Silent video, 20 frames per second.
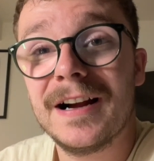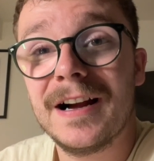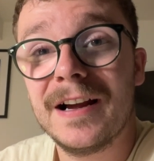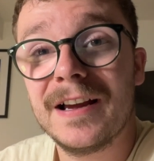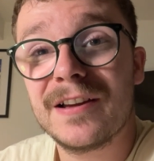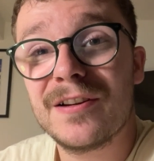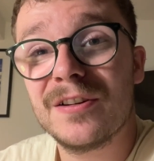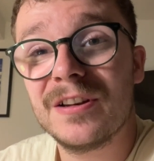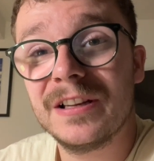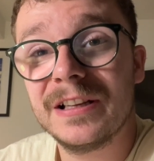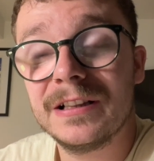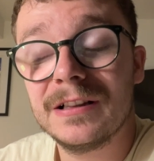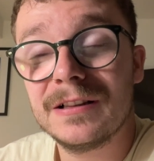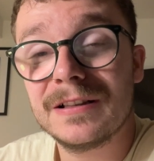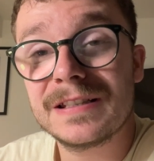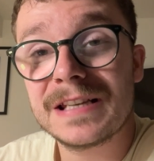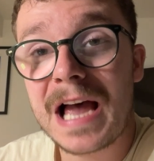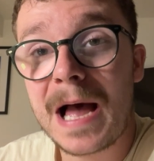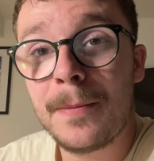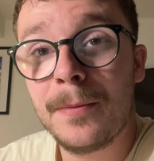I got a little
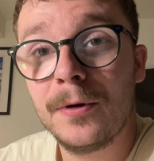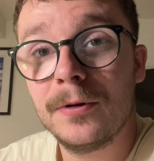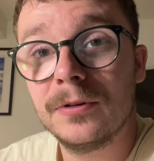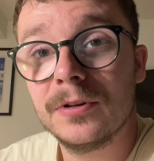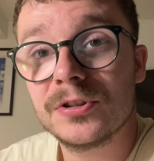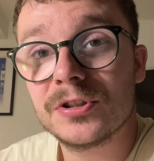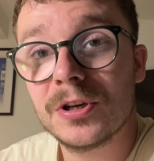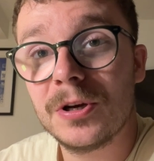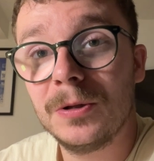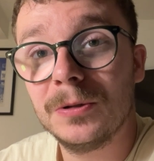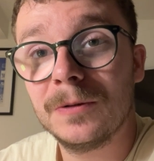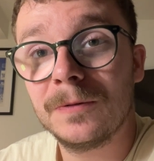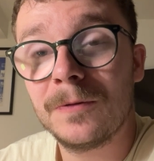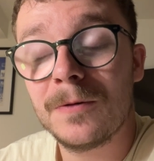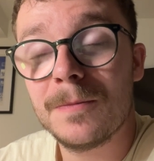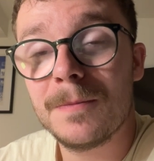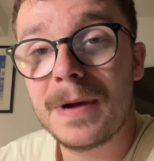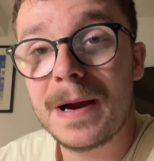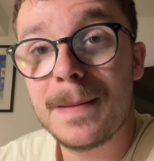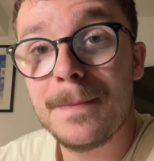tap on the shoulder
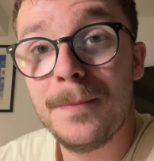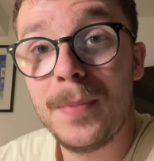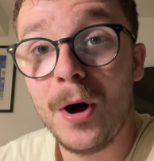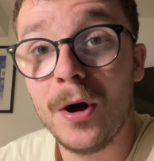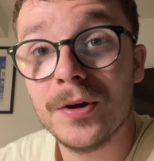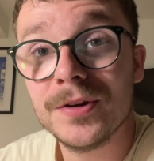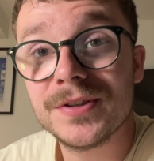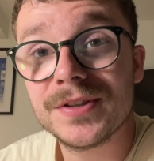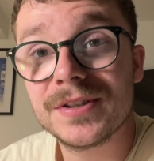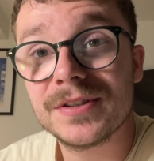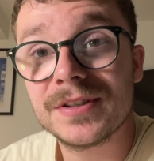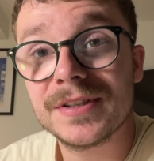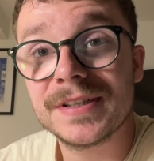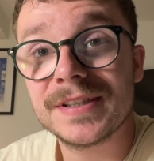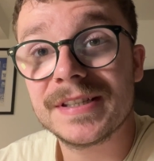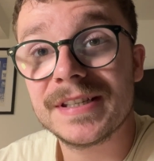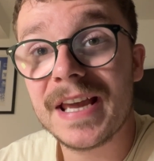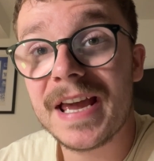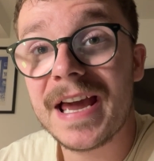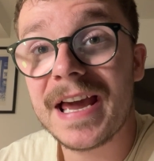from my boss to
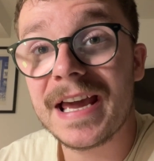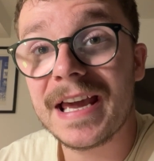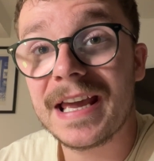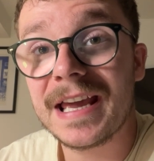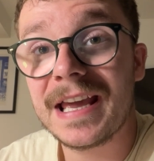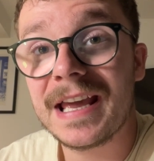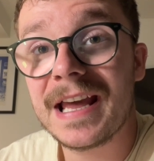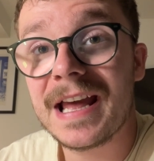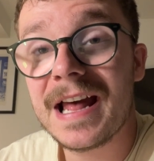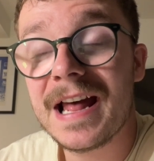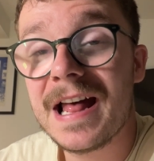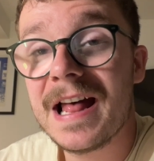say